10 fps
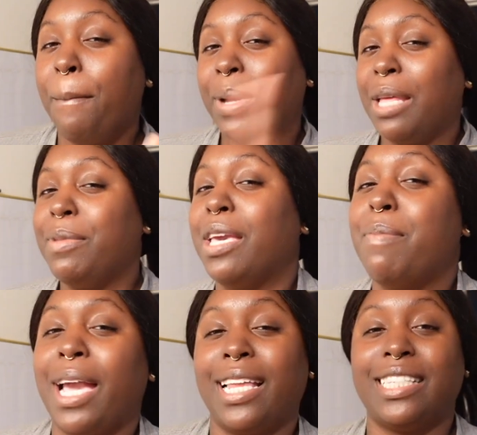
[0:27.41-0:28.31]
But let me get
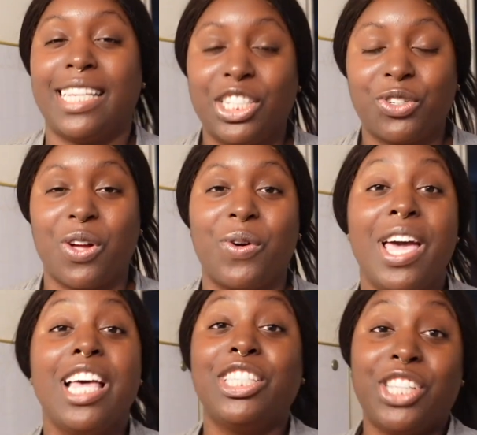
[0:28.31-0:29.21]
back in this intro.
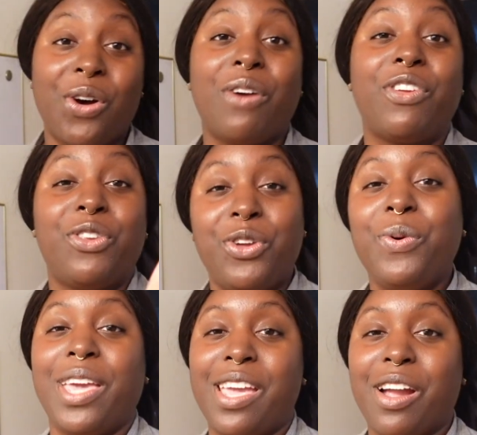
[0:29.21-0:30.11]
So if you're new
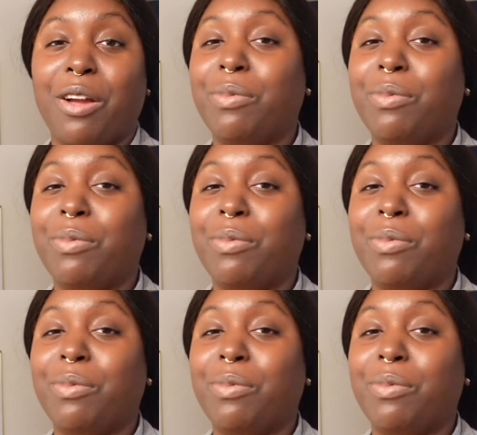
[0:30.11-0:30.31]
here,